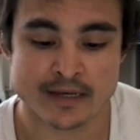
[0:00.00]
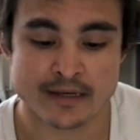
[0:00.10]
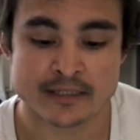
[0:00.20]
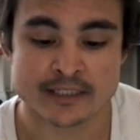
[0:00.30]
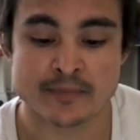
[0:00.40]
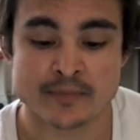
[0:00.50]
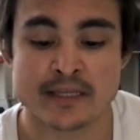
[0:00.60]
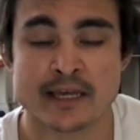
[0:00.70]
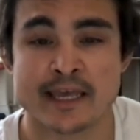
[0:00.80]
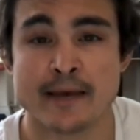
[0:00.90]
Something
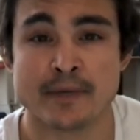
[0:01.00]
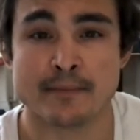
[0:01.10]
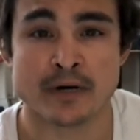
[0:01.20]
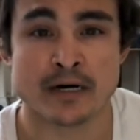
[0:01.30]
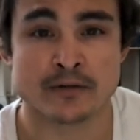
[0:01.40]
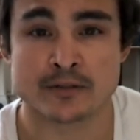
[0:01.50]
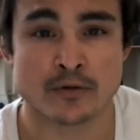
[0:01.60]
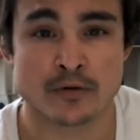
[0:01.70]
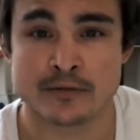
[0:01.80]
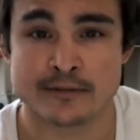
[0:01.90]
that can't be bought or
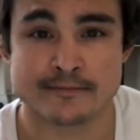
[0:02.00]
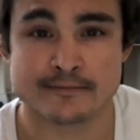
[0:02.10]
sold,